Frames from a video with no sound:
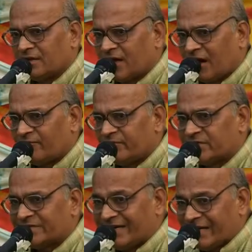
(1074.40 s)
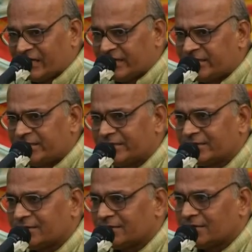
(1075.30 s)
Government yielded
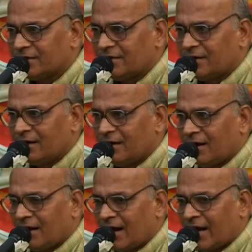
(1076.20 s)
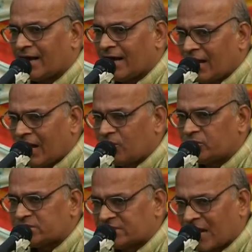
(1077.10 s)
and allowed
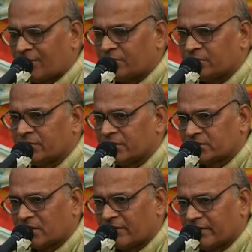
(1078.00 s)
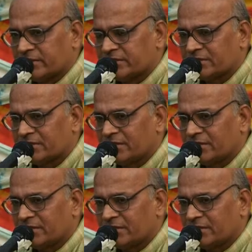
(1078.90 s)
some historians